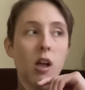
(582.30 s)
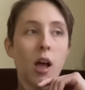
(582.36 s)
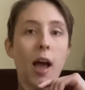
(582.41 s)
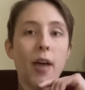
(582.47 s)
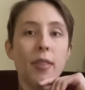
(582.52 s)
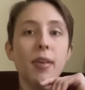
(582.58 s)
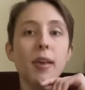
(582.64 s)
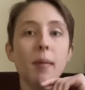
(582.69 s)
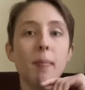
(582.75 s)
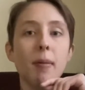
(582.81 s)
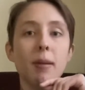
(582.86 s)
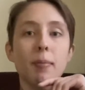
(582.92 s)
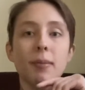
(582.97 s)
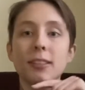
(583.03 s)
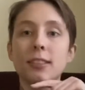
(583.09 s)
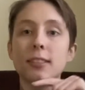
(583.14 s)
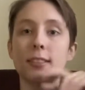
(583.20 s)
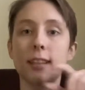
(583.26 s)
think it might have
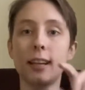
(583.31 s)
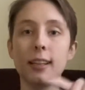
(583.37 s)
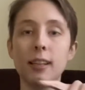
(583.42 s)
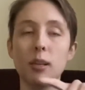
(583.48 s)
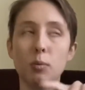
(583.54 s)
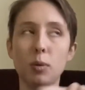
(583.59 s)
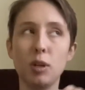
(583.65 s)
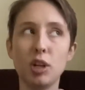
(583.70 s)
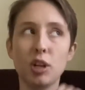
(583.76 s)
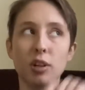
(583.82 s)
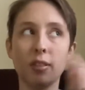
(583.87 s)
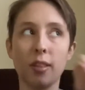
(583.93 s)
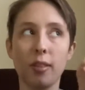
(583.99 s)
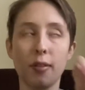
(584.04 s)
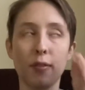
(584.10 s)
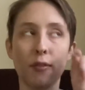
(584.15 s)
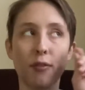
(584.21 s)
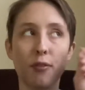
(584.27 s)
been slightly weaker than
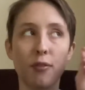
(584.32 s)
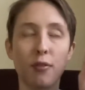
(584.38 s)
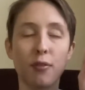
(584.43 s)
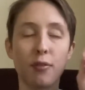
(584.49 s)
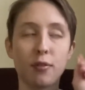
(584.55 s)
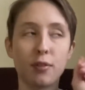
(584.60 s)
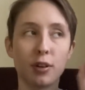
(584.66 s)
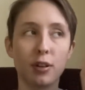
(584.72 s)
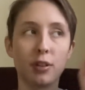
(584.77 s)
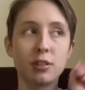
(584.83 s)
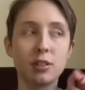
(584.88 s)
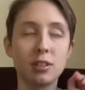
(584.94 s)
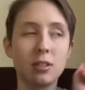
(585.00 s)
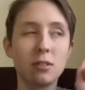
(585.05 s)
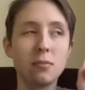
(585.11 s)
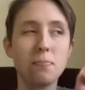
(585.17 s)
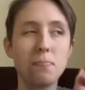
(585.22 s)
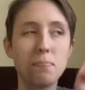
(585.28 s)
the
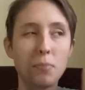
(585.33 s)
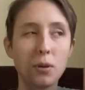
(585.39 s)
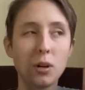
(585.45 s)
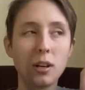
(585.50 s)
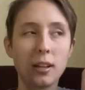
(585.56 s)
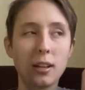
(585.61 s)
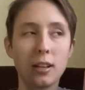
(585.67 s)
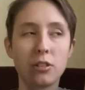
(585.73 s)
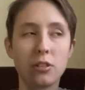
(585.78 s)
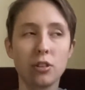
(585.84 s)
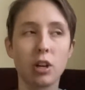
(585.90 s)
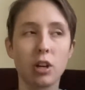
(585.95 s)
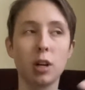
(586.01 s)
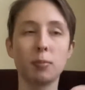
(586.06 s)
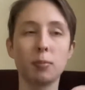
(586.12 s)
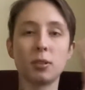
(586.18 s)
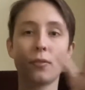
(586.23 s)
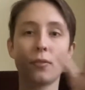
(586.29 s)
first book in
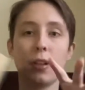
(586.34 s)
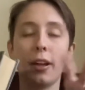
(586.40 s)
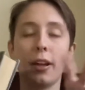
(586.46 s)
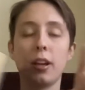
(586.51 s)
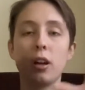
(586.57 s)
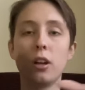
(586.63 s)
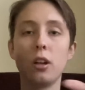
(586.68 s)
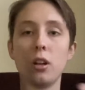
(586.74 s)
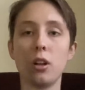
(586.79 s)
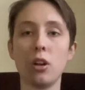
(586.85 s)
terms of like